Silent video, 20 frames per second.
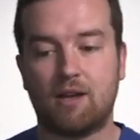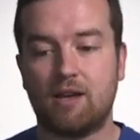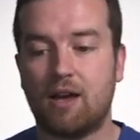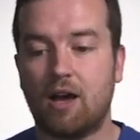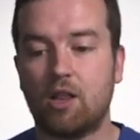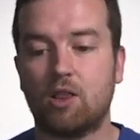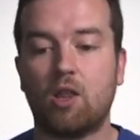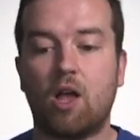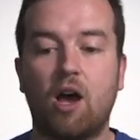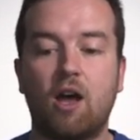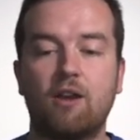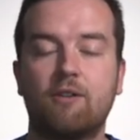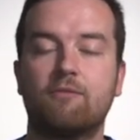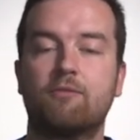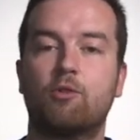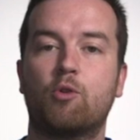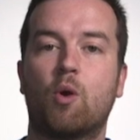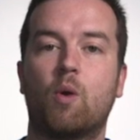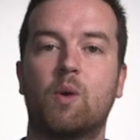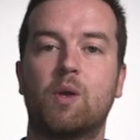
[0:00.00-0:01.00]
a lot of
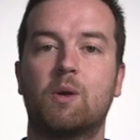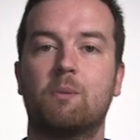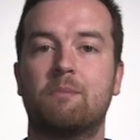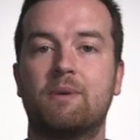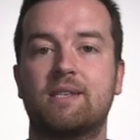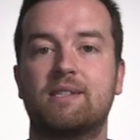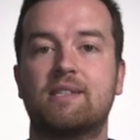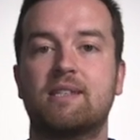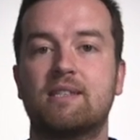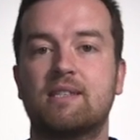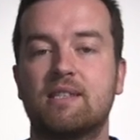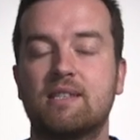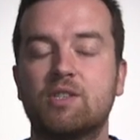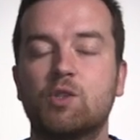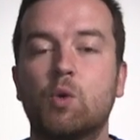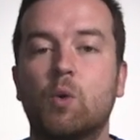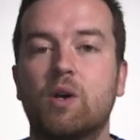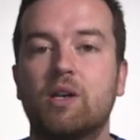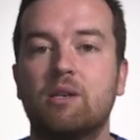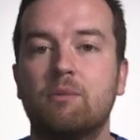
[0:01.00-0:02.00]
growing your business is
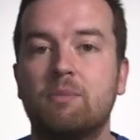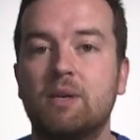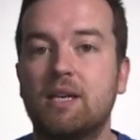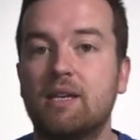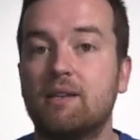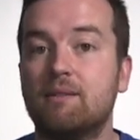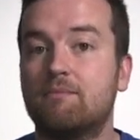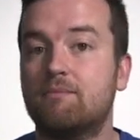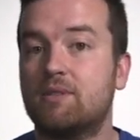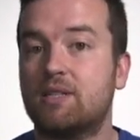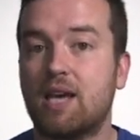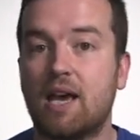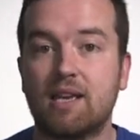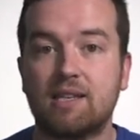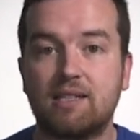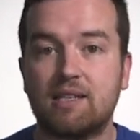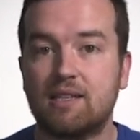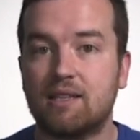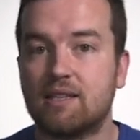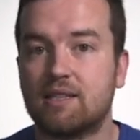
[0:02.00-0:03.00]
going to be
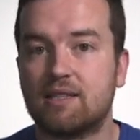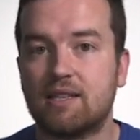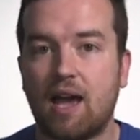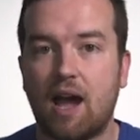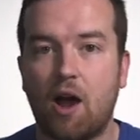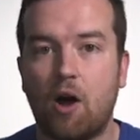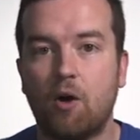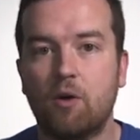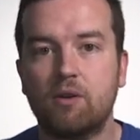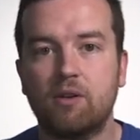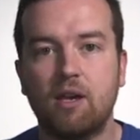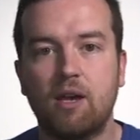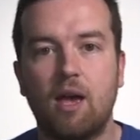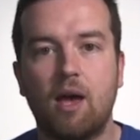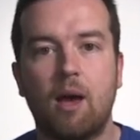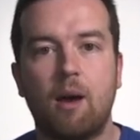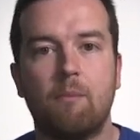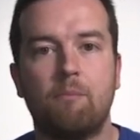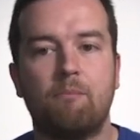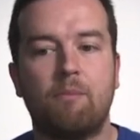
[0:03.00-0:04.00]
testing this out.
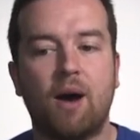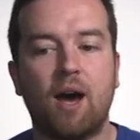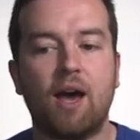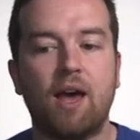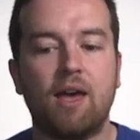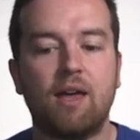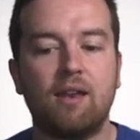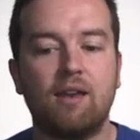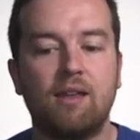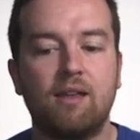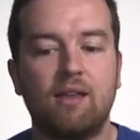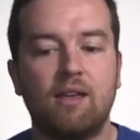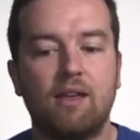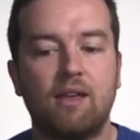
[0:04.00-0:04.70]
But